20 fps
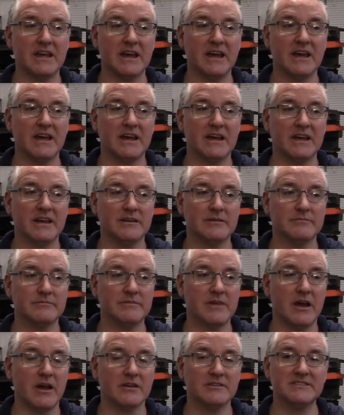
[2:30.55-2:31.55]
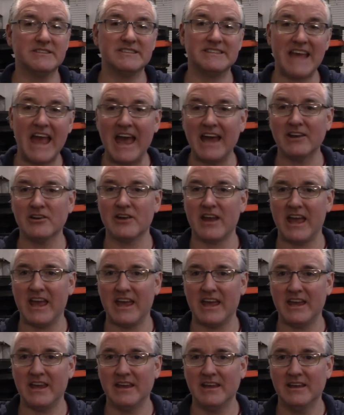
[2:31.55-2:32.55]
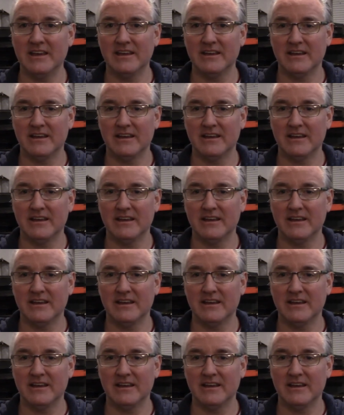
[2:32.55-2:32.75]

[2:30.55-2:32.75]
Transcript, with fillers: uh, on Saturday,